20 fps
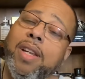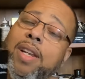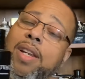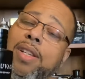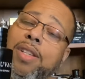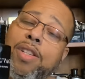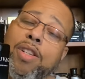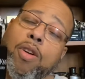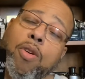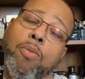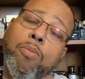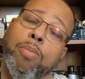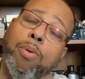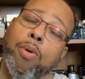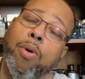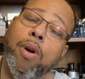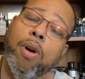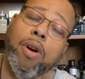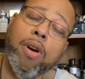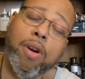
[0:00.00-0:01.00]
It is Don't
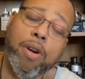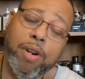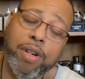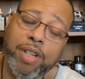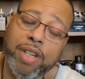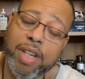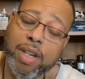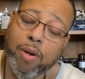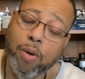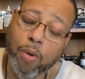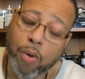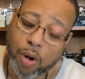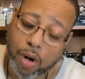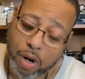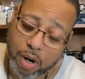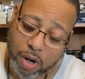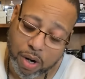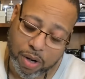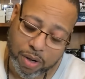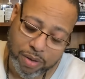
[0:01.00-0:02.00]
Bore Her, Dior
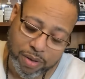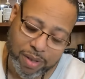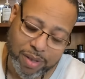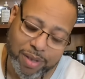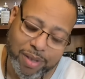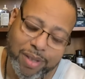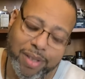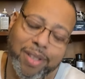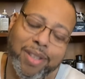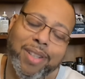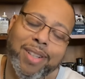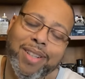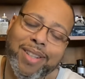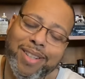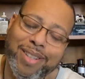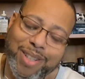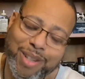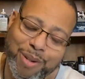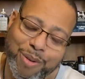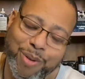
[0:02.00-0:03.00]
Her,
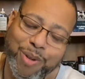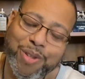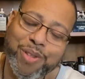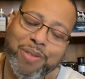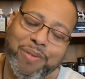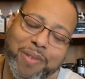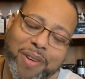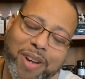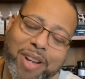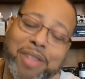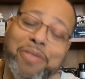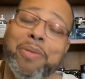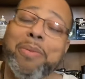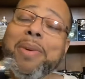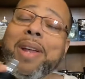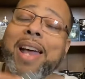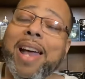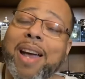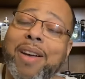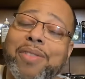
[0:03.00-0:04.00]
Dior Sauvage from
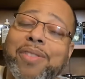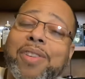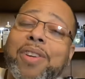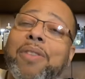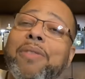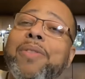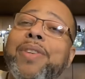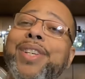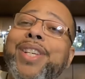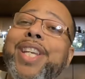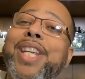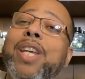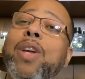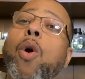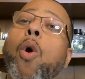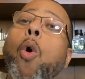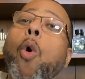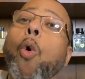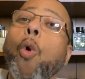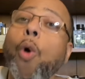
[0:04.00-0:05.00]
the house of
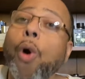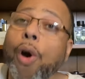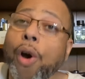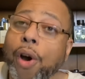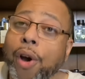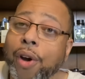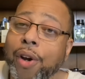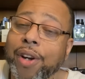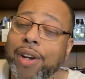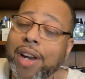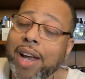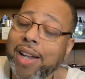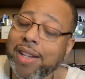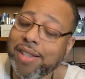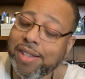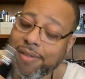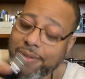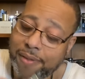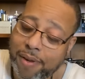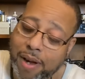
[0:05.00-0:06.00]
Dior, not
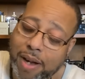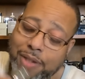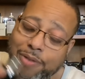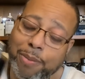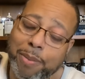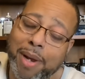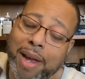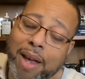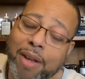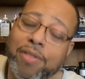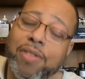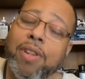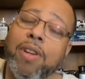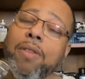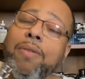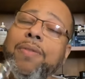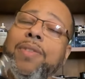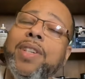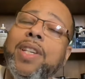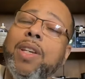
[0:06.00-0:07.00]
Sauvage, from the house
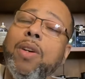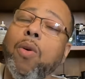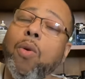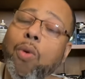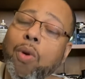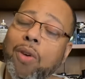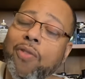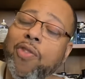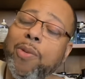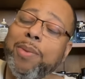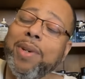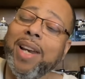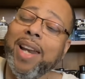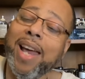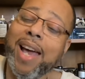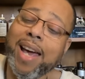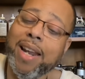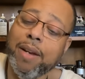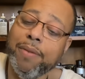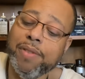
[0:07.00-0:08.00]
of Dior, from the
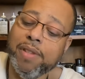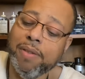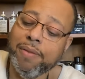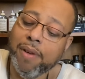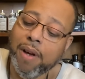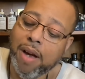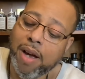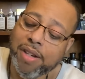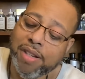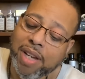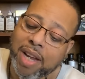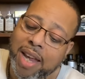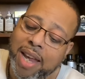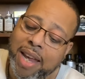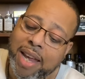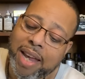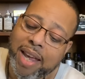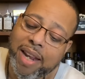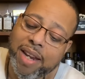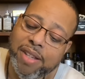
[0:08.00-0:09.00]
line of Sauvage.
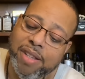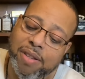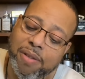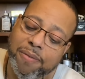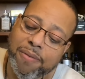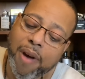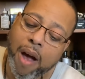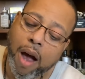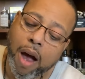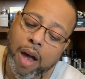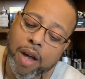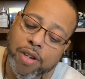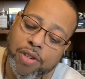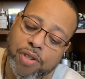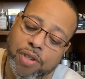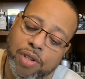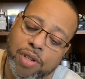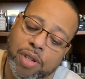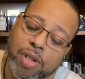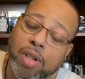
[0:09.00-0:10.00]
It is
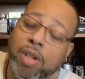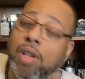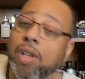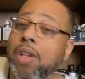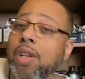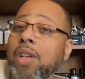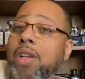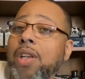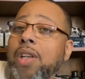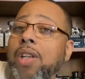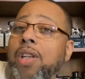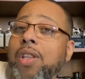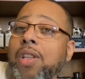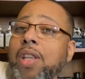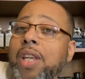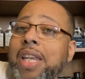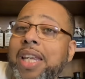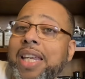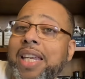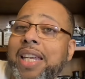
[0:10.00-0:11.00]
Sauvage,
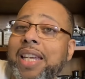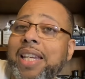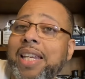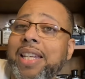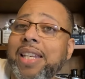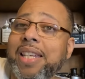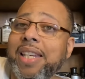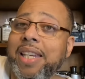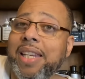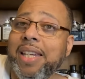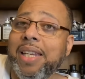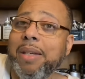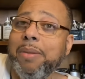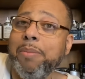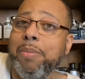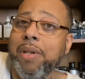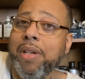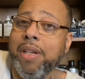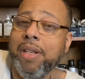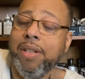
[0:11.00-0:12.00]
the
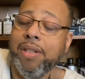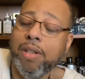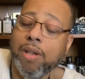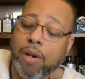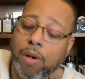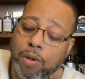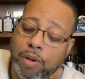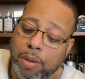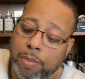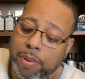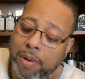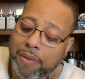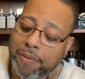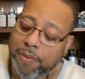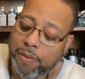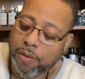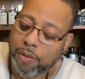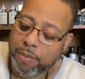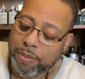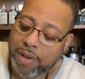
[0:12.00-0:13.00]
EDP, the Eau de
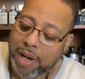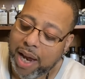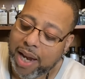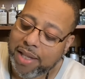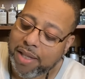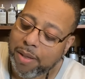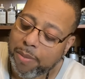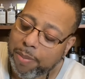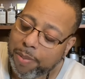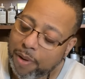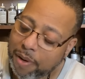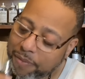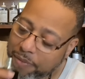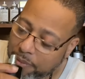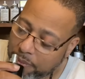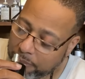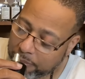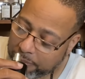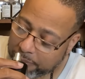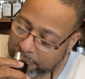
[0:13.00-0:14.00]
Parfum, not the
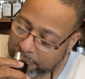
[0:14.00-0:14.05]
Parfum.